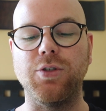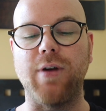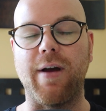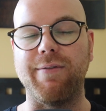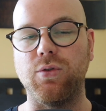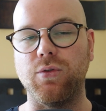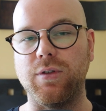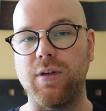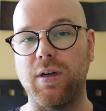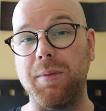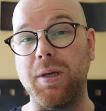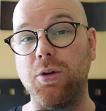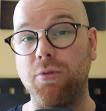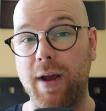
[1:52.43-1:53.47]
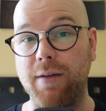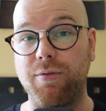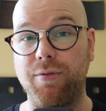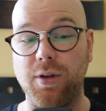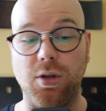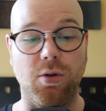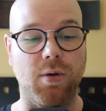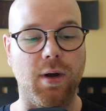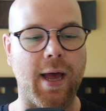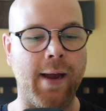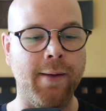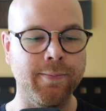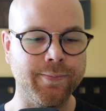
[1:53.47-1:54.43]
traffic sources are gonna be great for you,
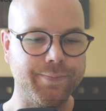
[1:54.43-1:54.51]
okay?